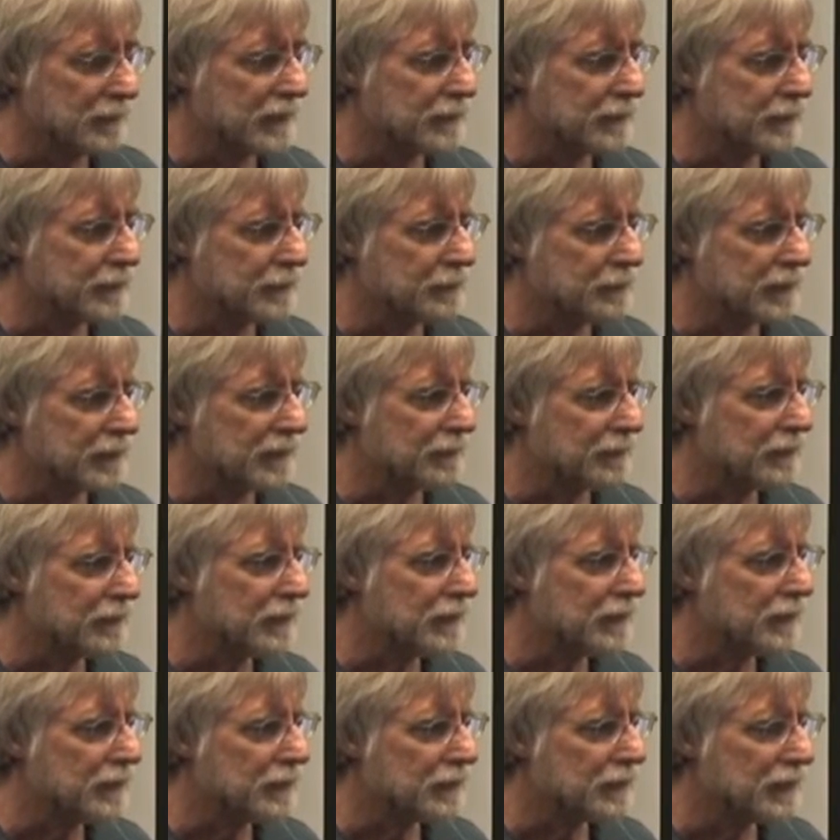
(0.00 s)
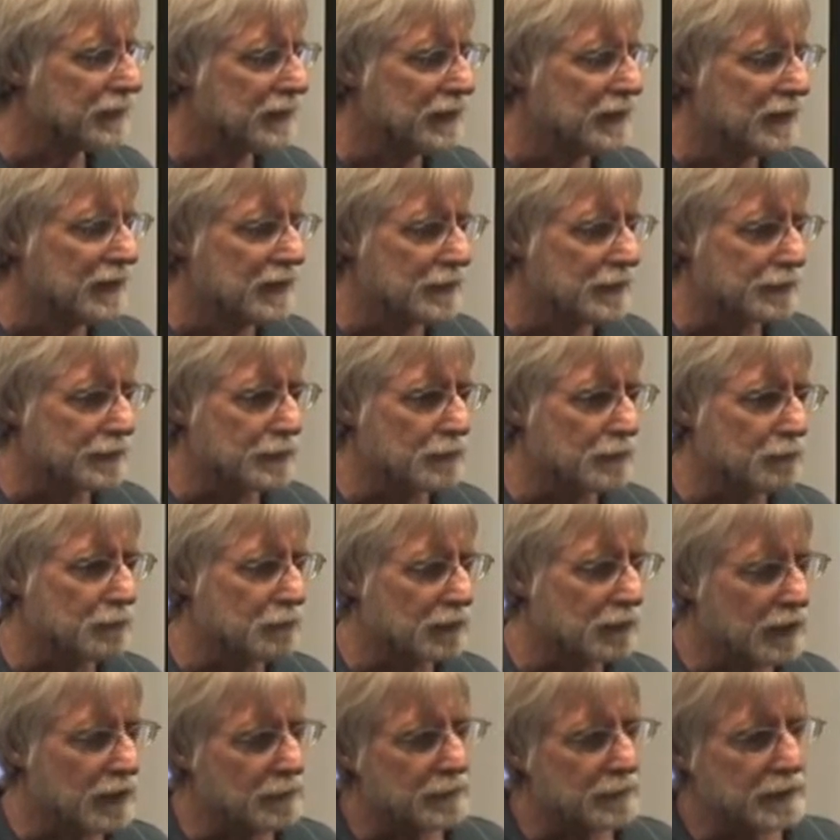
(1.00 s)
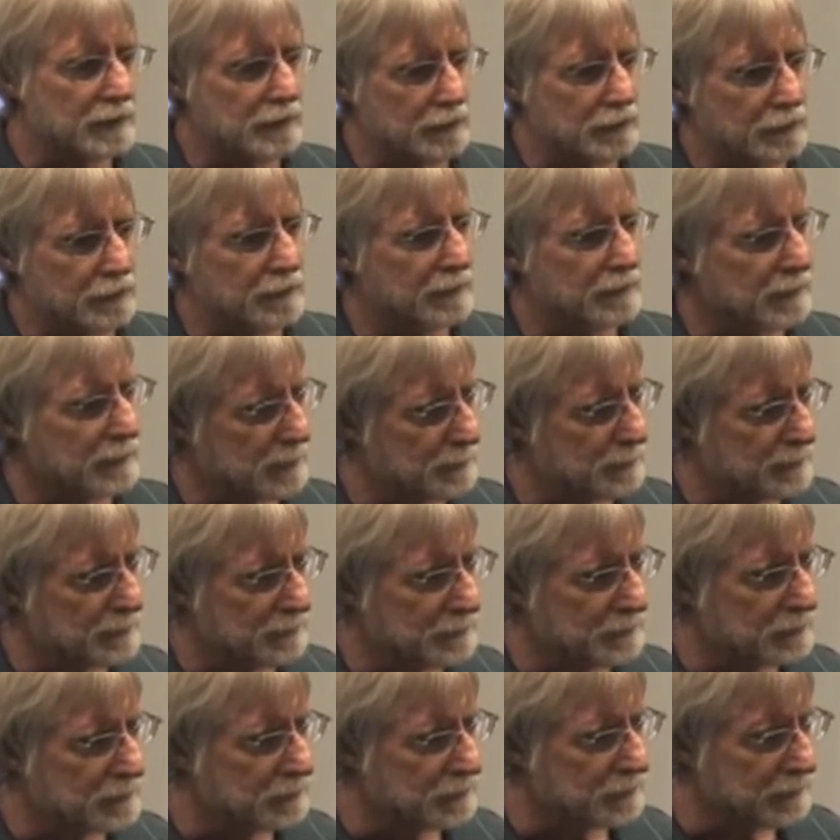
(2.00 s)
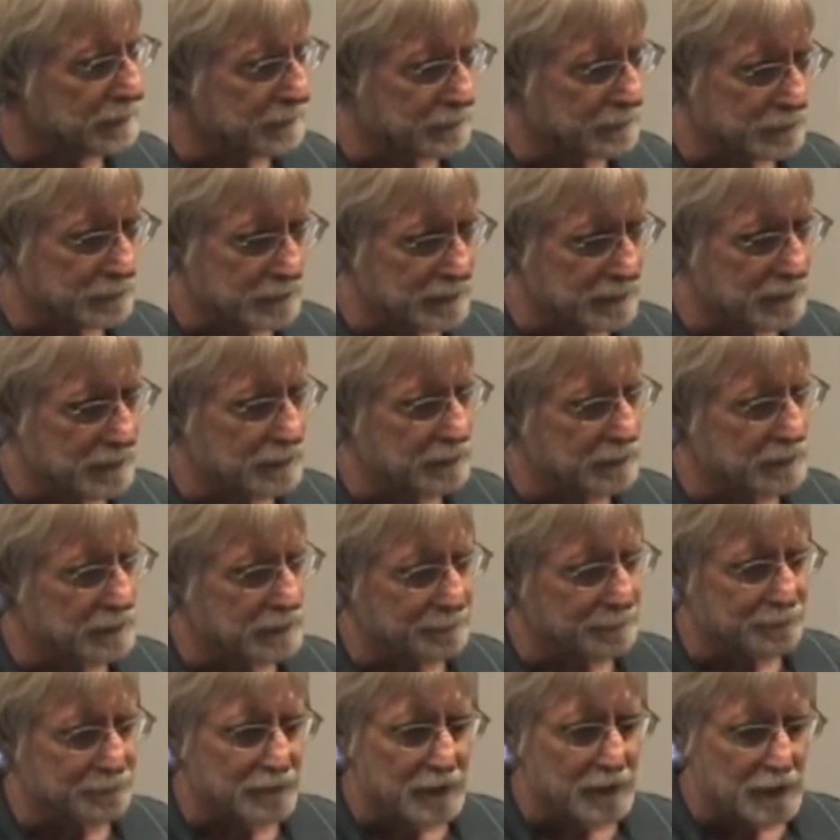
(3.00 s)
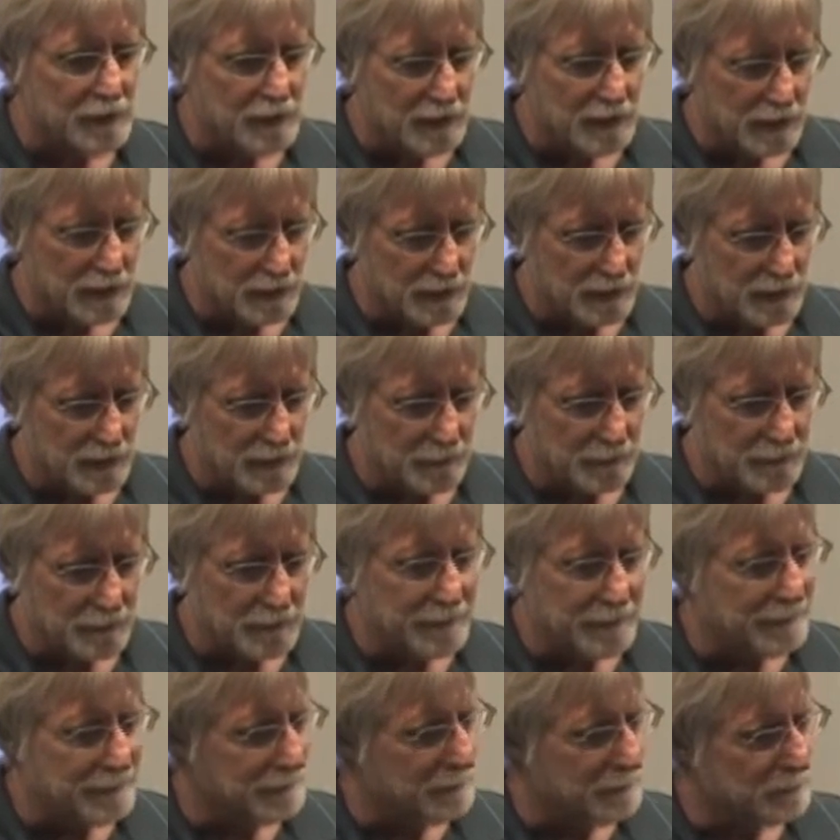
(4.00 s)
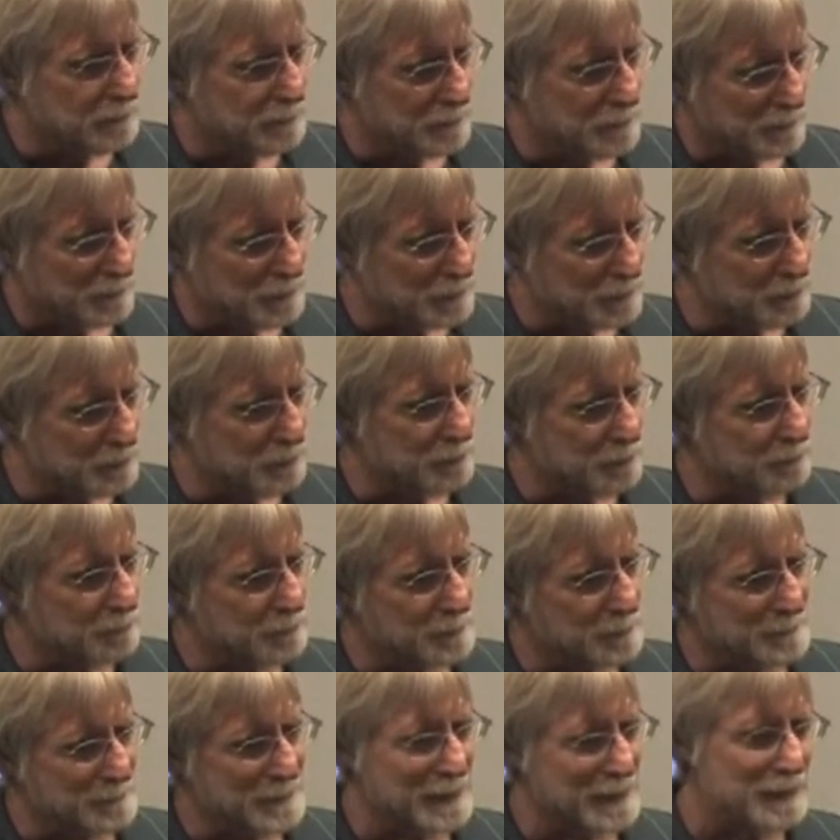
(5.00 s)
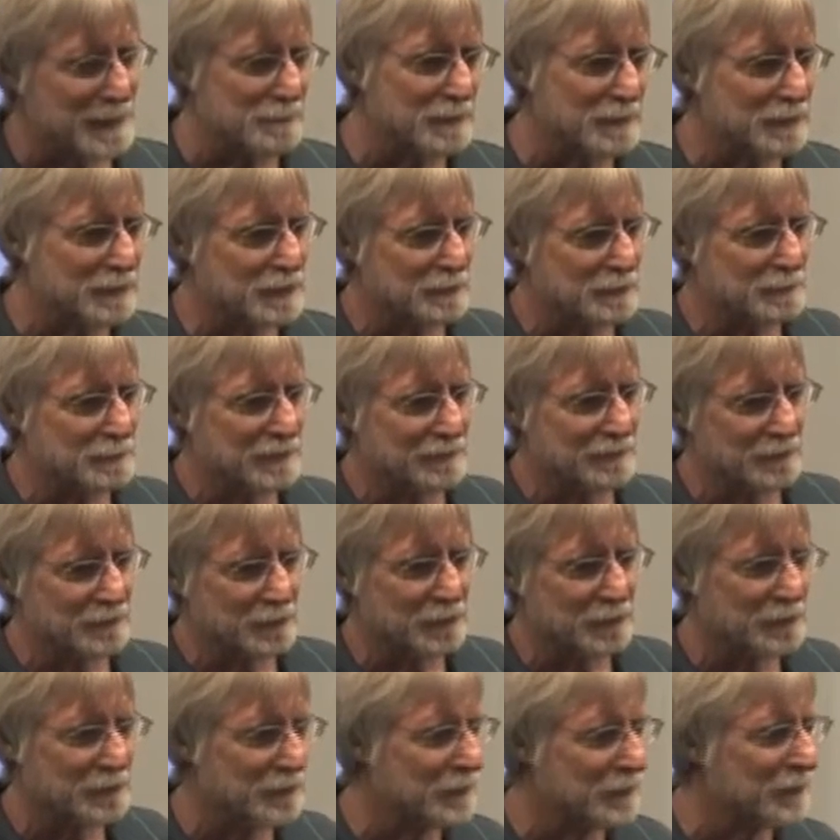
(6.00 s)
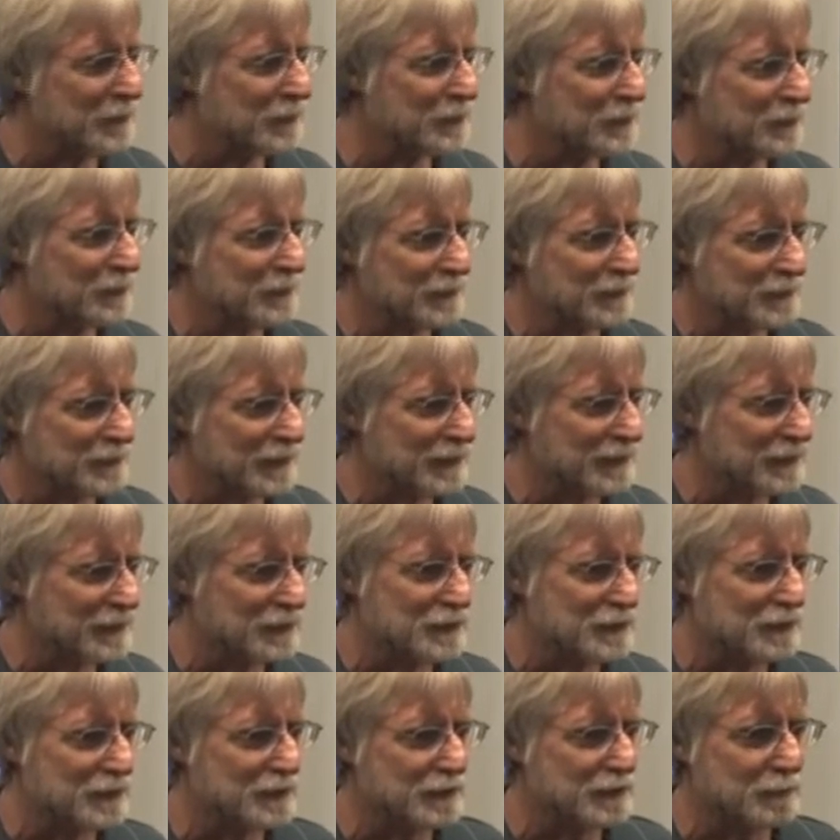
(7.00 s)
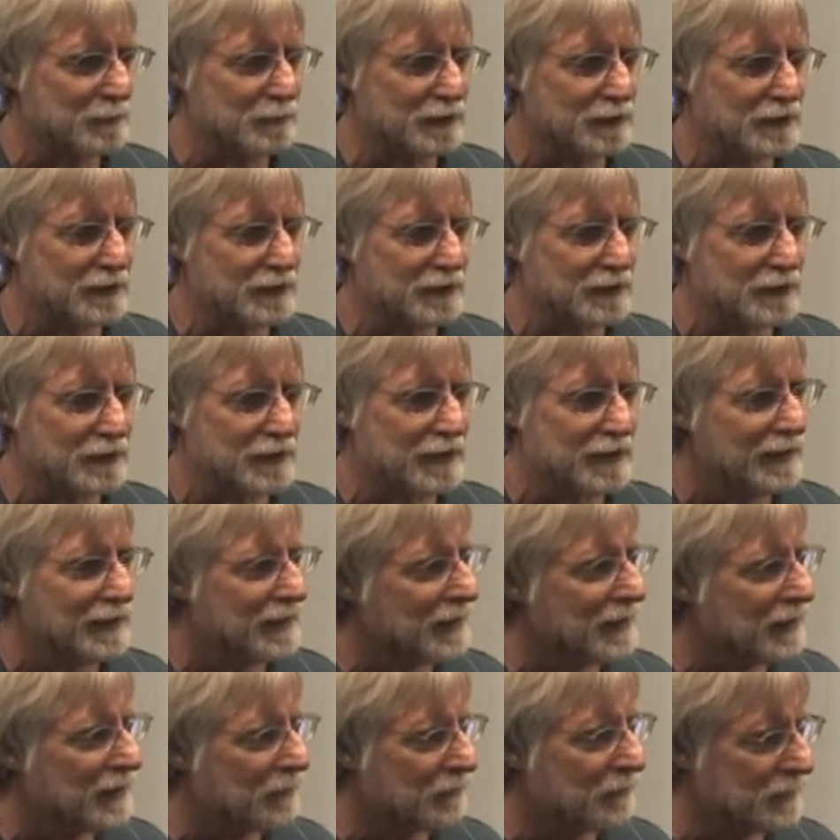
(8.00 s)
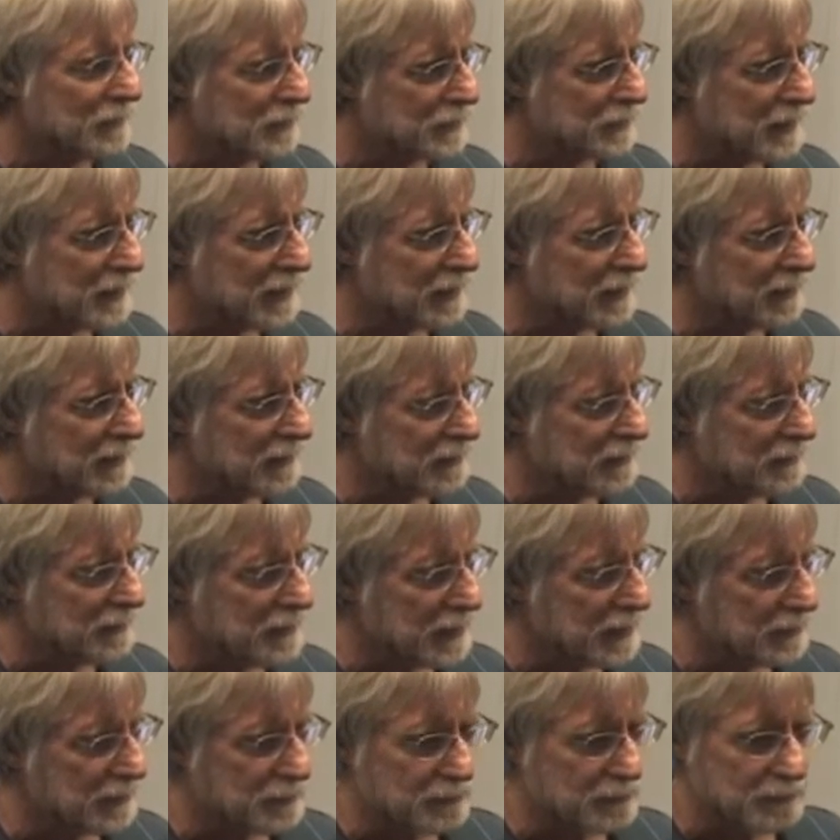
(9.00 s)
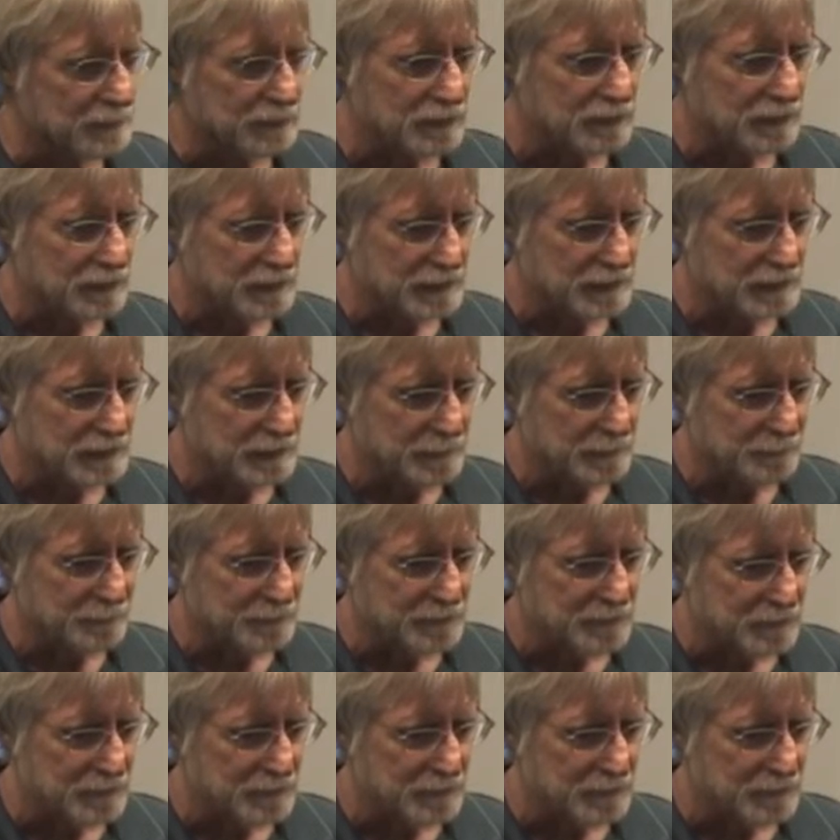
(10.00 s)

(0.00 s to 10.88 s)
we 24-inch. So we're already using the observatory for teaching. Um, the control room that I mentioned before, that sort of looks like a Starship Bridge, we just had an international, uh,